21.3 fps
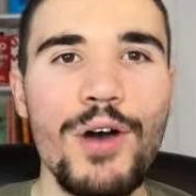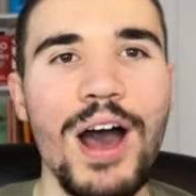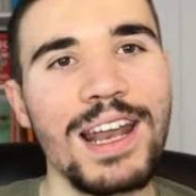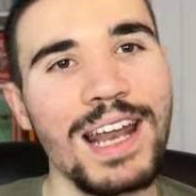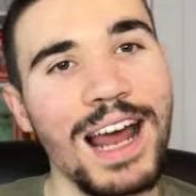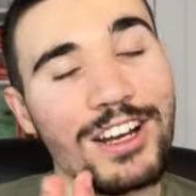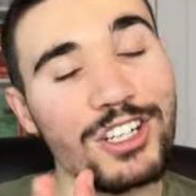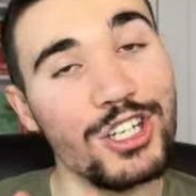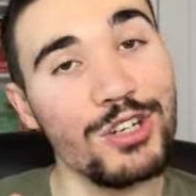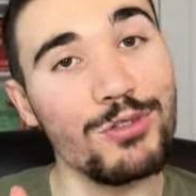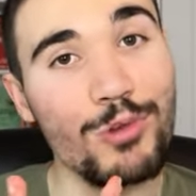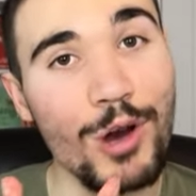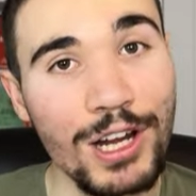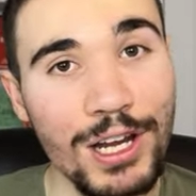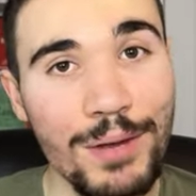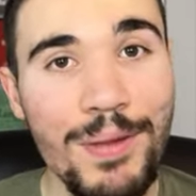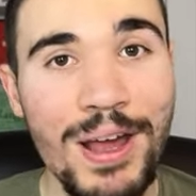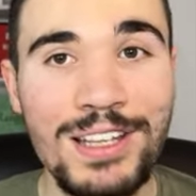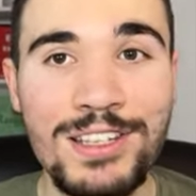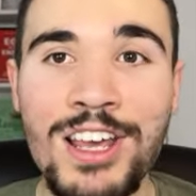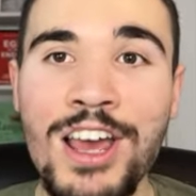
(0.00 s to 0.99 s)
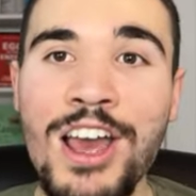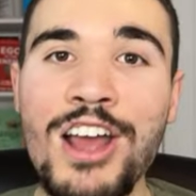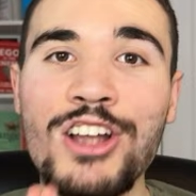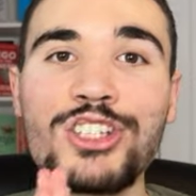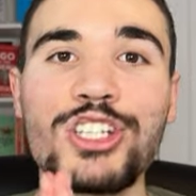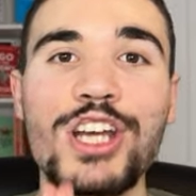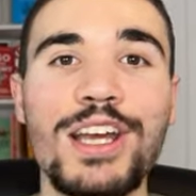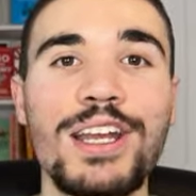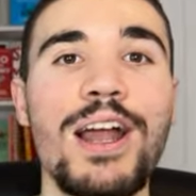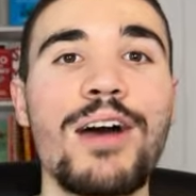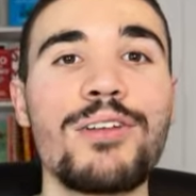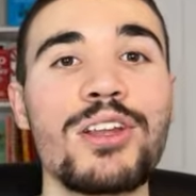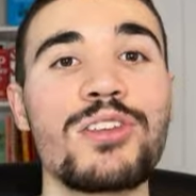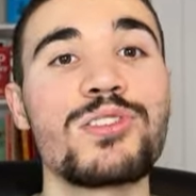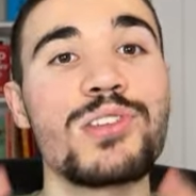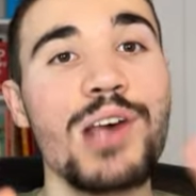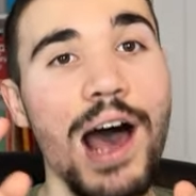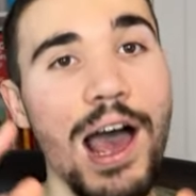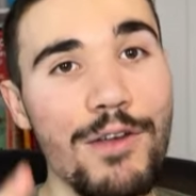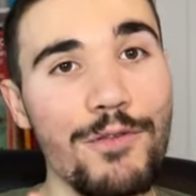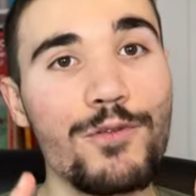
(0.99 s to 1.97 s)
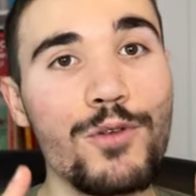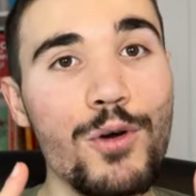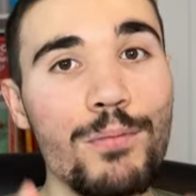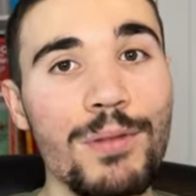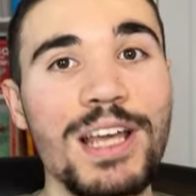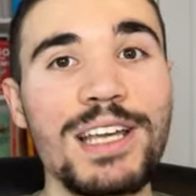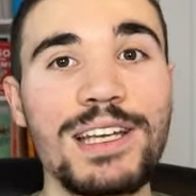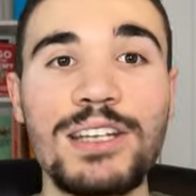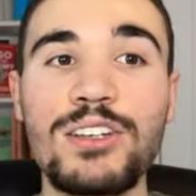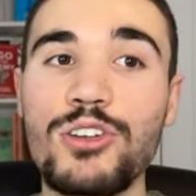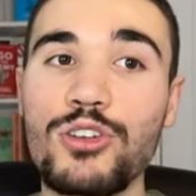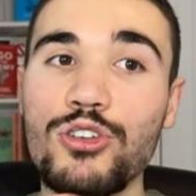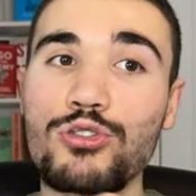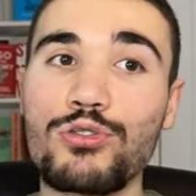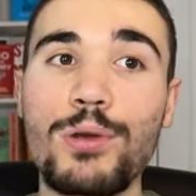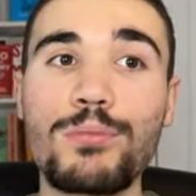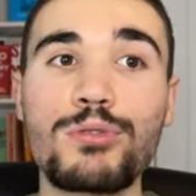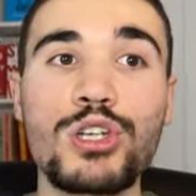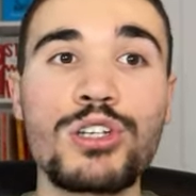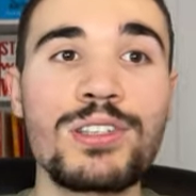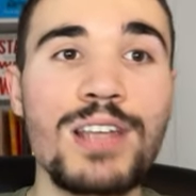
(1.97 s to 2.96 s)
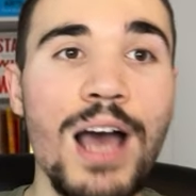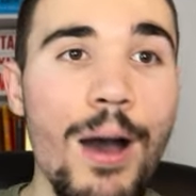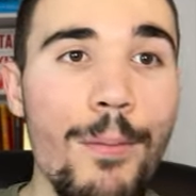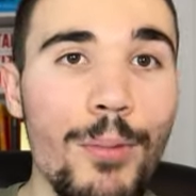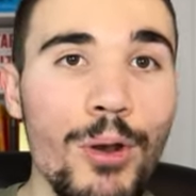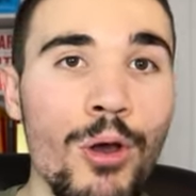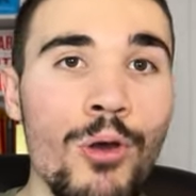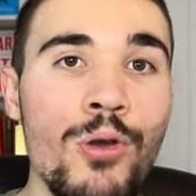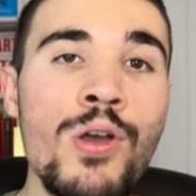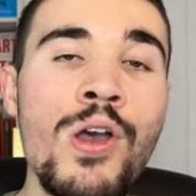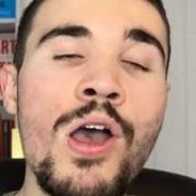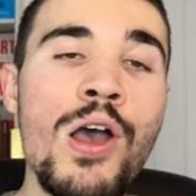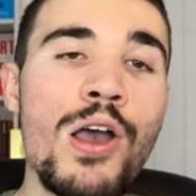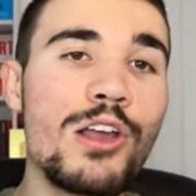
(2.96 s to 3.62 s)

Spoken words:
I'd actually recommend checking out the Typeform link in the description down below.